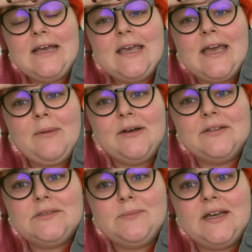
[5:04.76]
came out
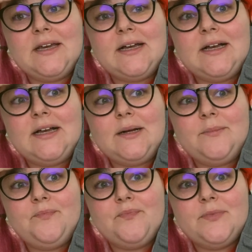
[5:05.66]
as being
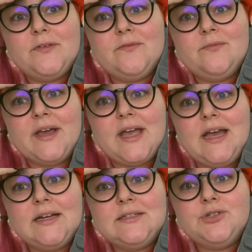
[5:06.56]
um, like
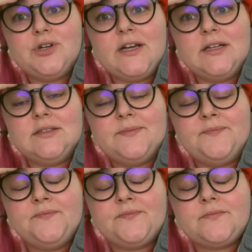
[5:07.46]
anti-trans.
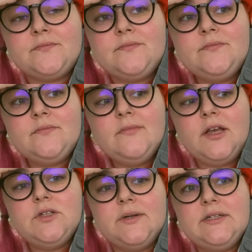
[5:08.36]

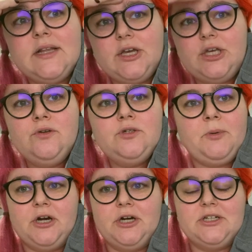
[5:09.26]
So I did like a huge
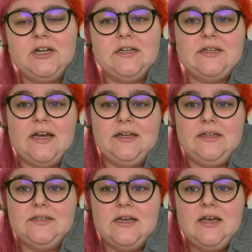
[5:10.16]
purge and I
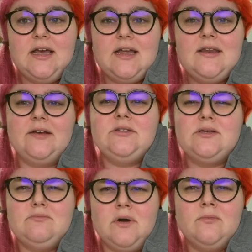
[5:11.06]
decided now's the
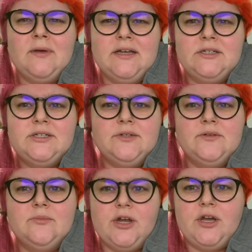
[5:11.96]
moment
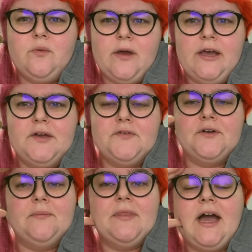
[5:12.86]
to break away
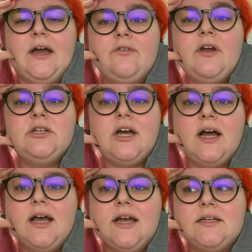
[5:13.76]
from that
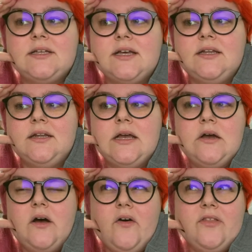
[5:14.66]
franchise and
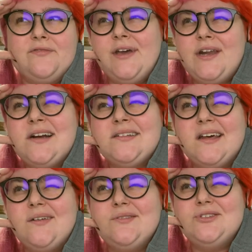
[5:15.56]
all the fan art that
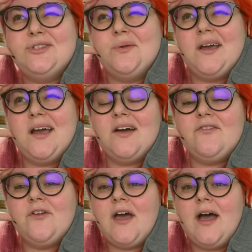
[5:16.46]
I was doing
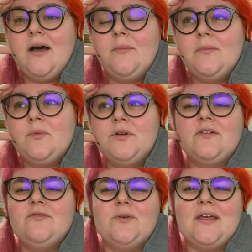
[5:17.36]
for them. Well,
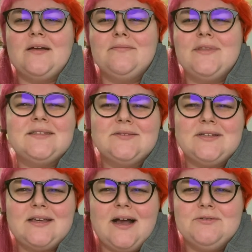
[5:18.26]
not for them. That sounds
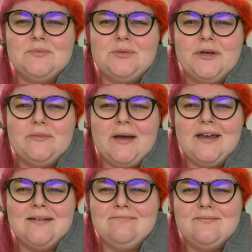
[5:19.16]
like I was employed
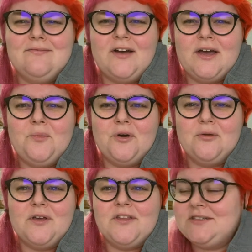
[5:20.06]
by fucking Warner
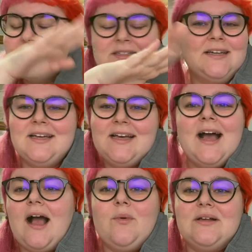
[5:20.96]
Brothers.
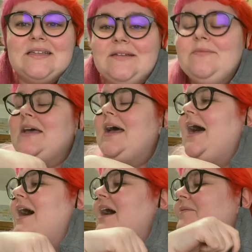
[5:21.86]
I wasn't.
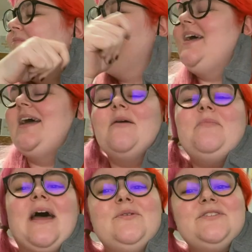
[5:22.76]
Um,
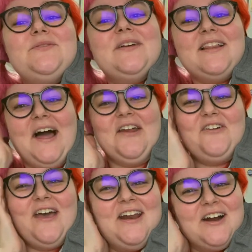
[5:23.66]
but I was doing a lot of
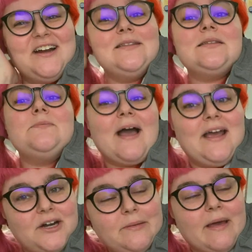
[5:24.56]
fan art
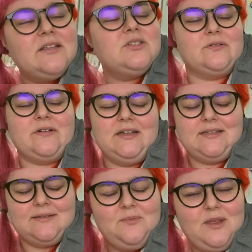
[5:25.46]
inspired by the
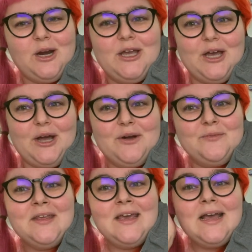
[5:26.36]
stories. There you go.
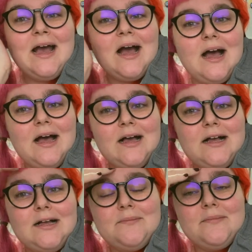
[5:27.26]

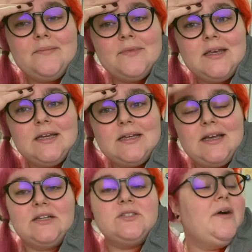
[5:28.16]
Um,
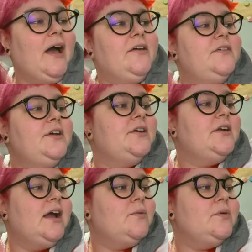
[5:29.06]
yeah, so I figured
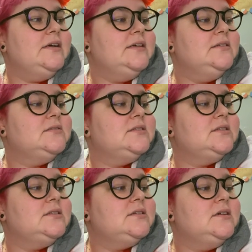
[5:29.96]
now
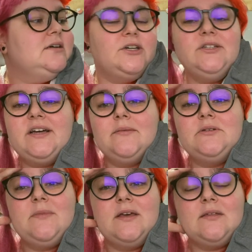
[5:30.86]
was a good time
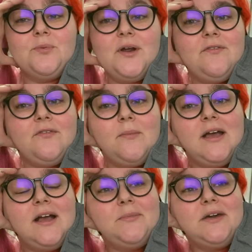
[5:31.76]
to make the break from
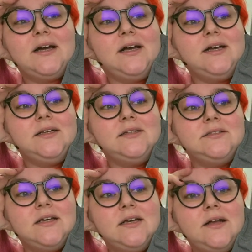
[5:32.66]
it because
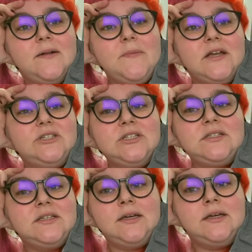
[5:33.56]
it's just